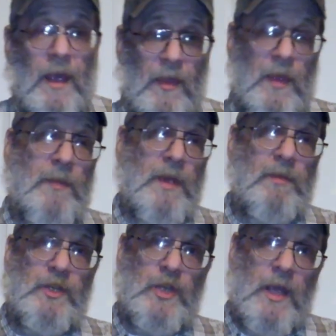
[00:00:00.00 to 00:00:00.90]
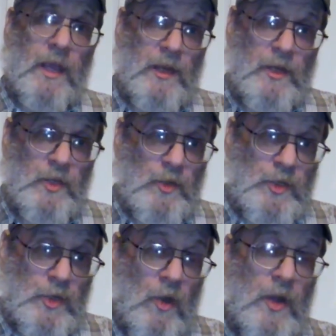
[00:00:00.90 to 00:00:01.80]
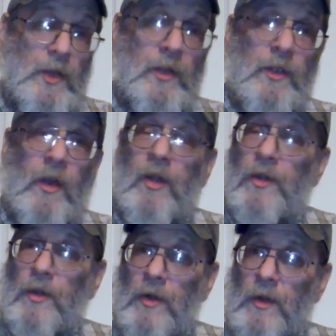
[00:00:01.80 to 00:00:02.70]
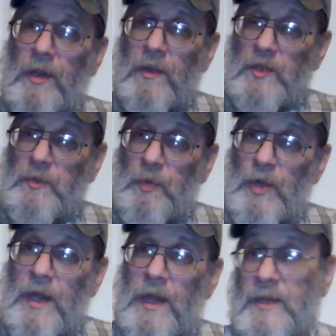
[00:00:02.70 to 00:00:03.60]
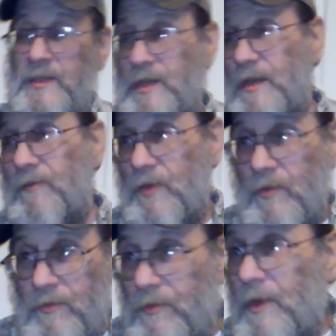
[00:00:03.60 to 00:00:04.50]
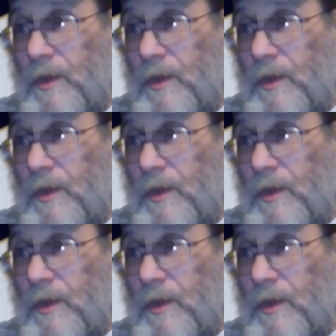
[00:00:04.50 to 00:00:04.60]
and then maybe check it as you're starting your garden in the spring and see if you've